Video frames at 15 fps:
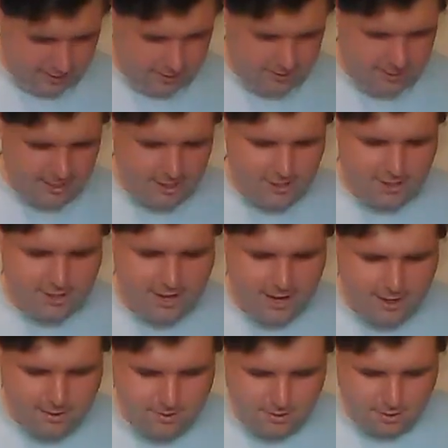old t-shirt that I
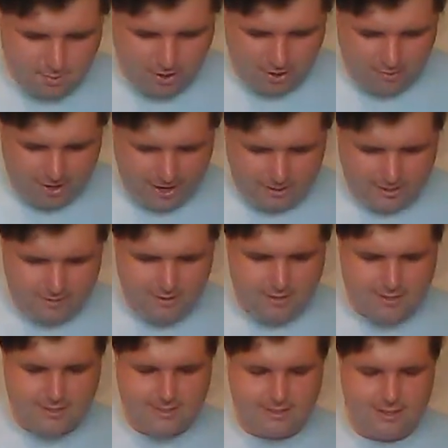used to wear when I lived
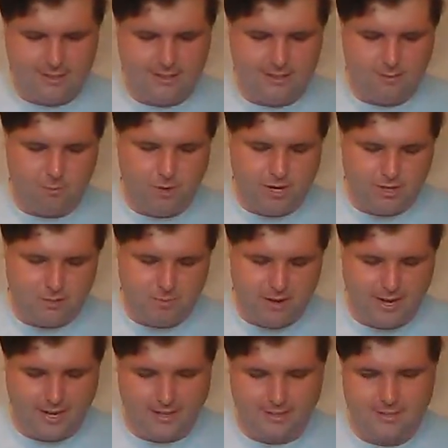in Winter
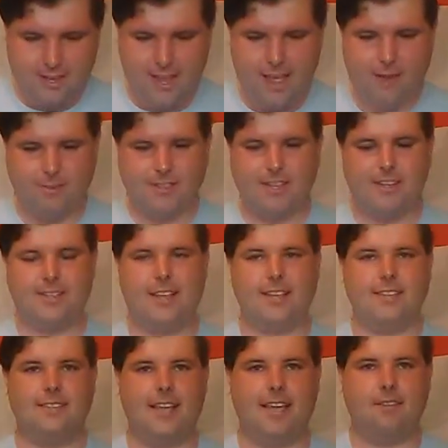Springs. I was going to say
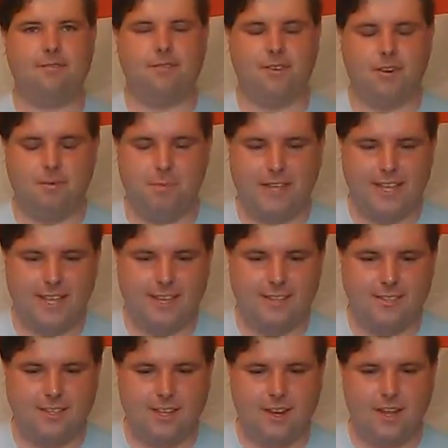Sanford
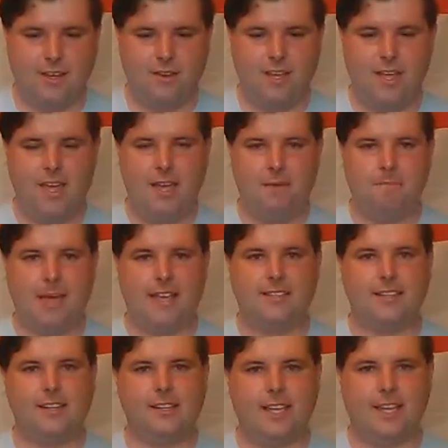because,
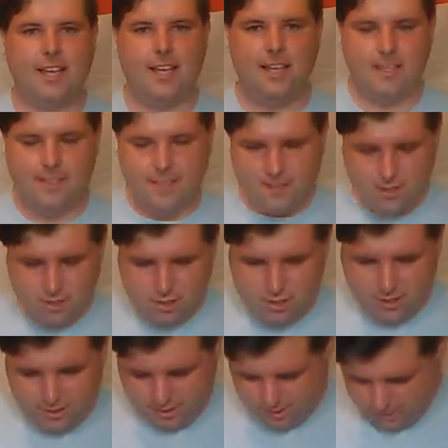basically this
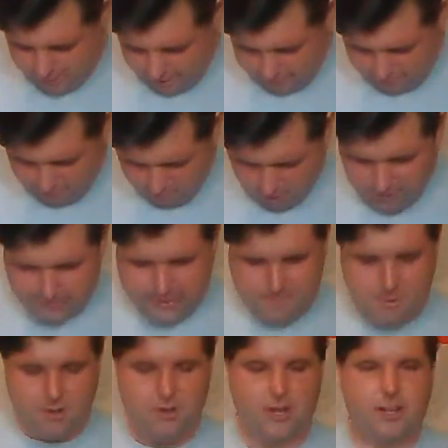church, Living Water
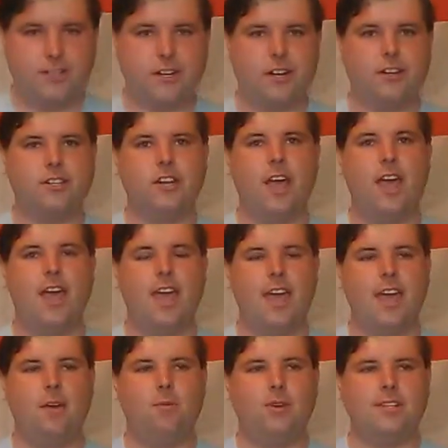Community Church,
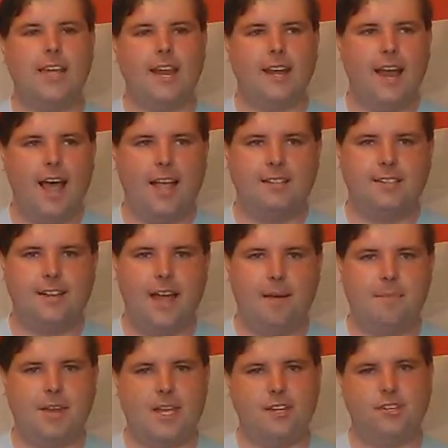it was a
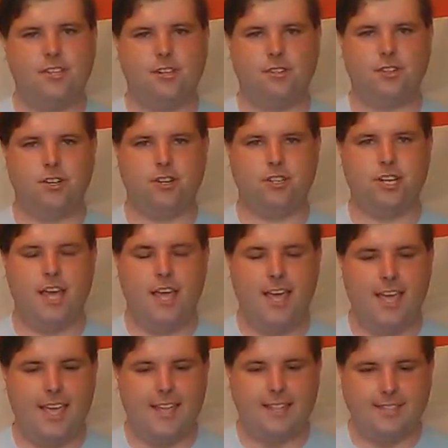non-denominational church
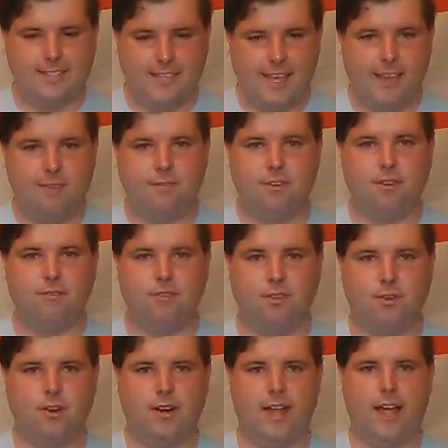in Sanford,
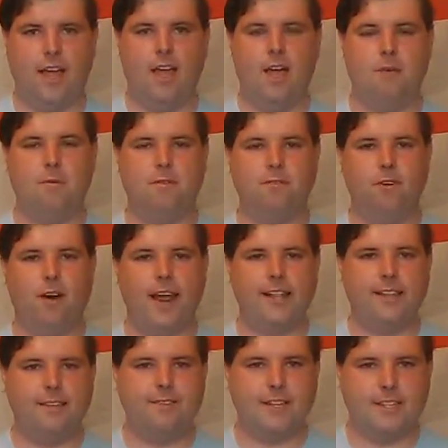Florida. Before I
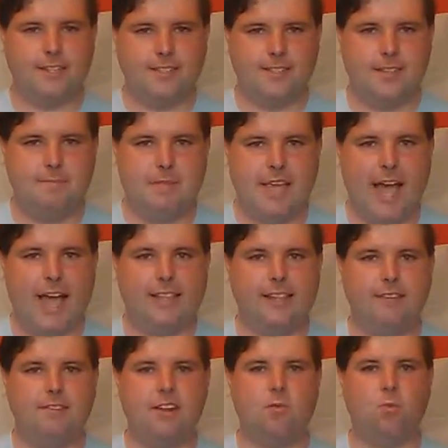lived in Kissimmee, I
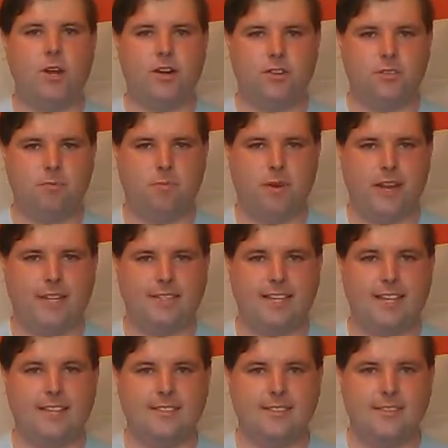lived in Winter Springs
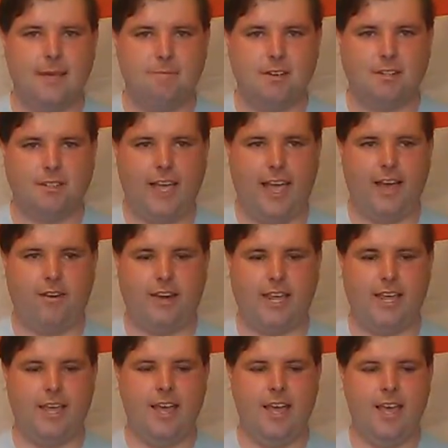in Seminole
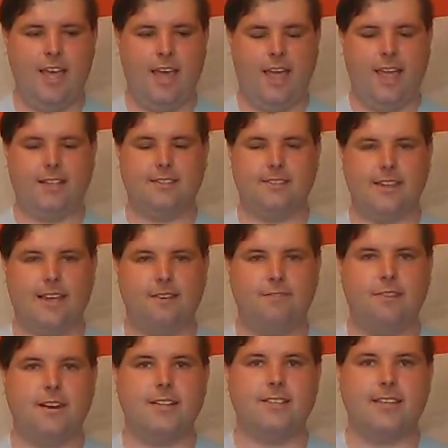County, and
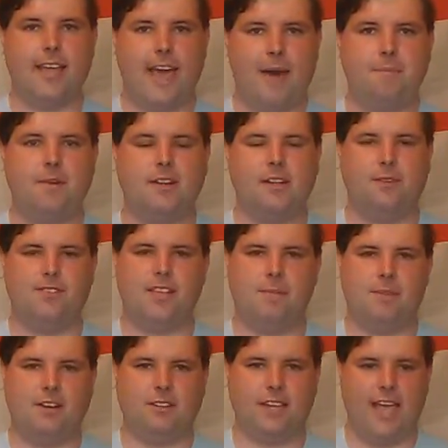Sanford is the capital of
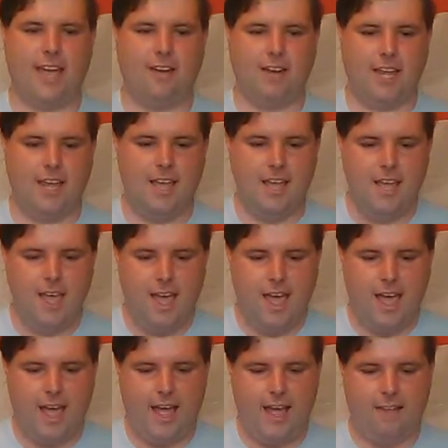Seminole County.
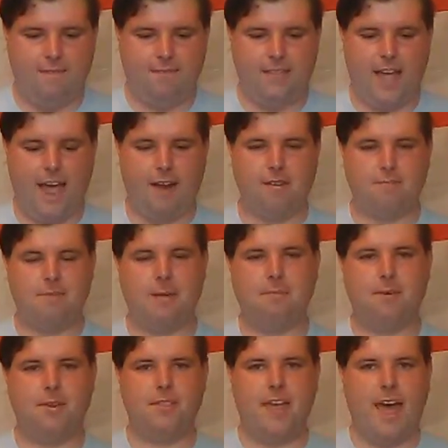I
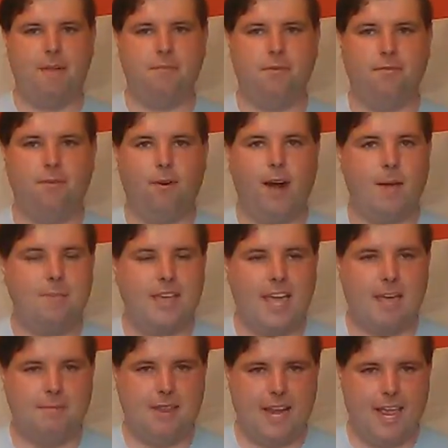remember that before I
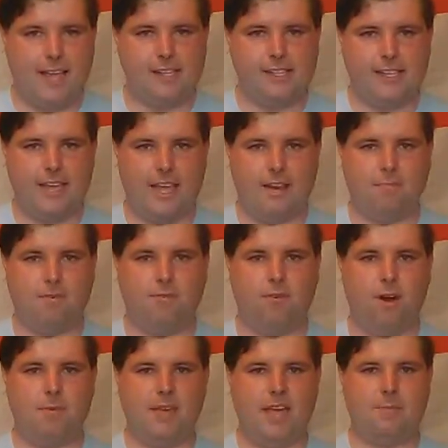became an Anglican,
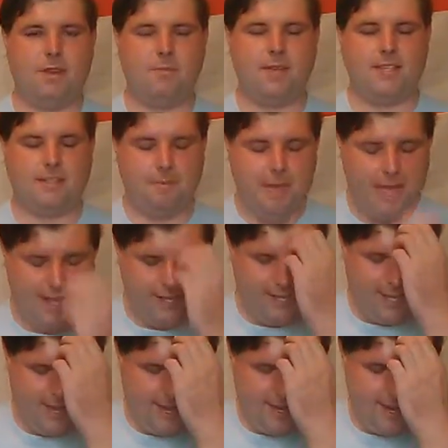before I became an
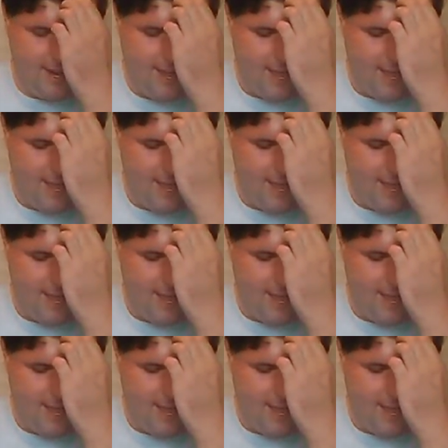Episcopalian,